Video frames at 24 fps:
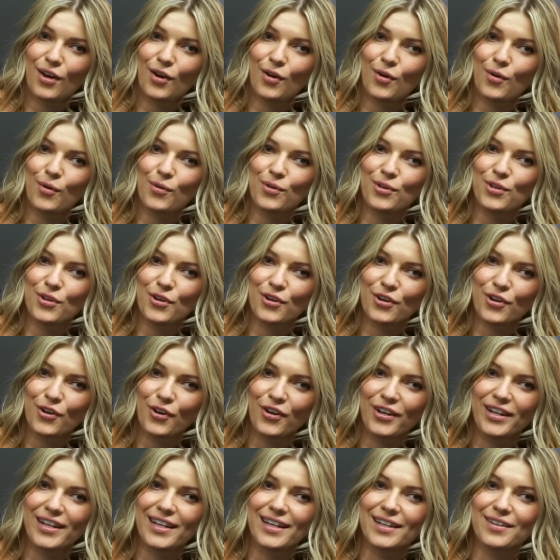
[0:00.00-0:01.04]
Oh, you're
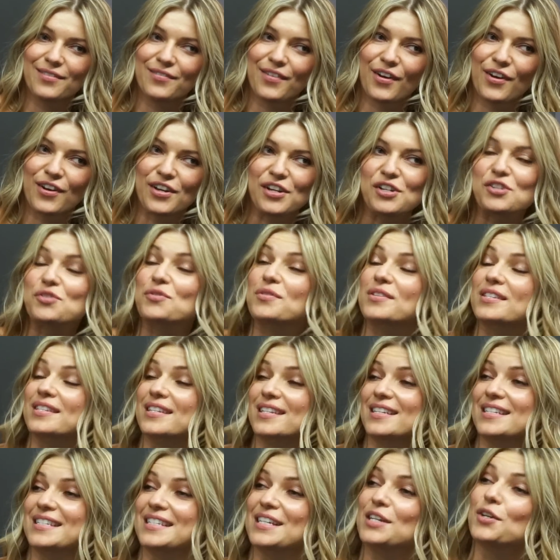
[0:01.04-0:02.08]
going to get a very
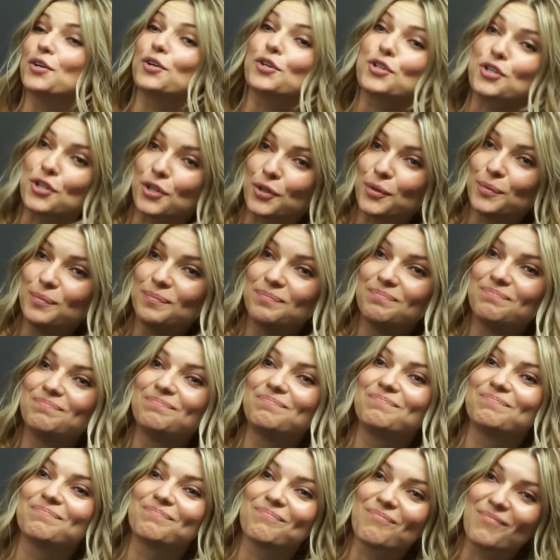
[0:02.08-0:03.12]
interesting scene or two.
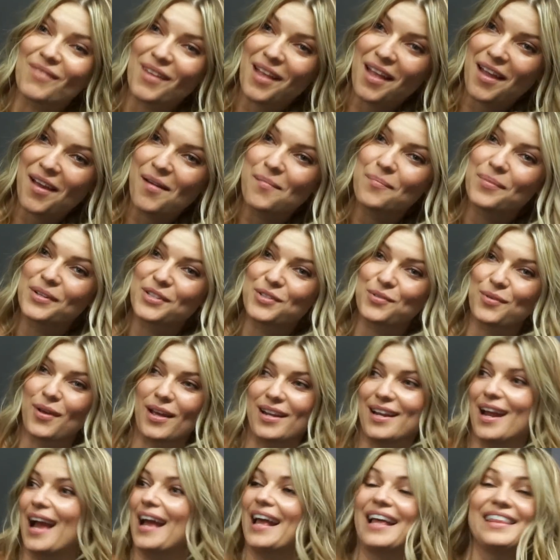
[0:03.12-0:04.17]
No. Between
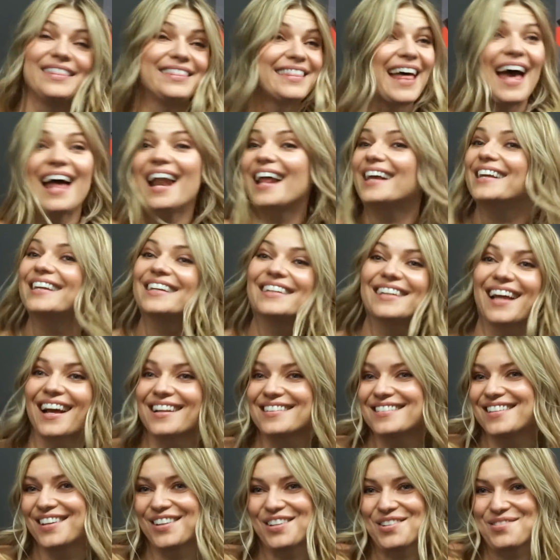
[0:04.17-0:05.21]
and, I, and that I could
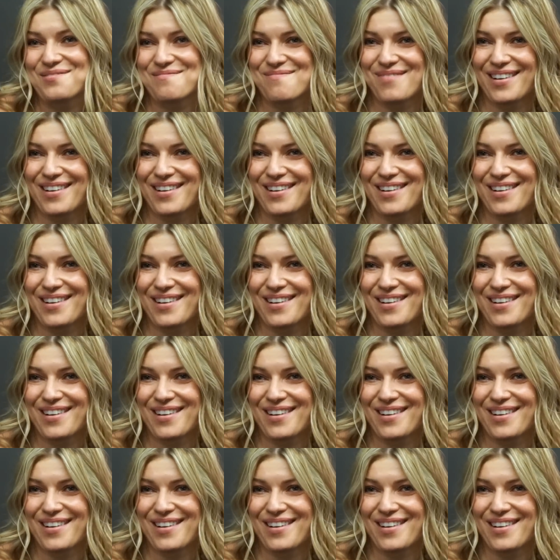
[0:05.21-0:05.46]
not tell you.